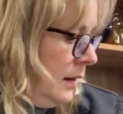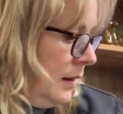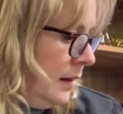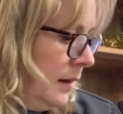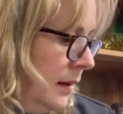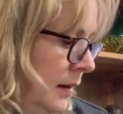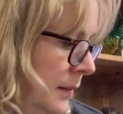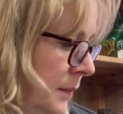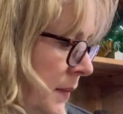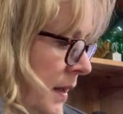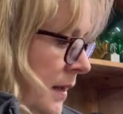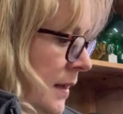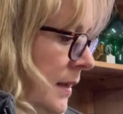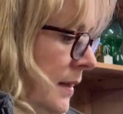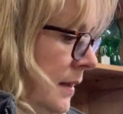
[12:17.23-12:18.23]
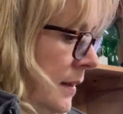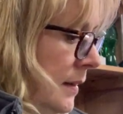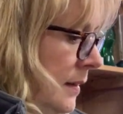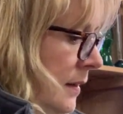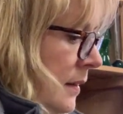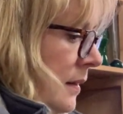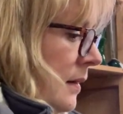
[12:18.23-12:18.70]
Um,
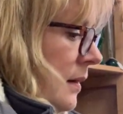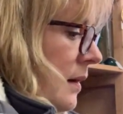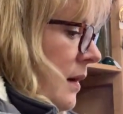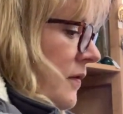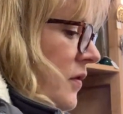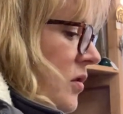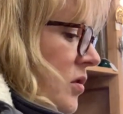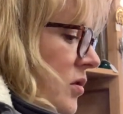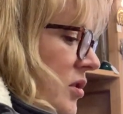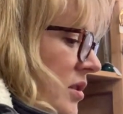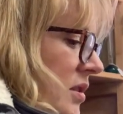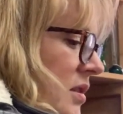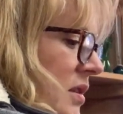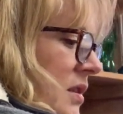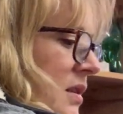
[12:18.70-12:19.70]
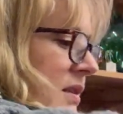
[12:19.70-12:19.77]
I've got a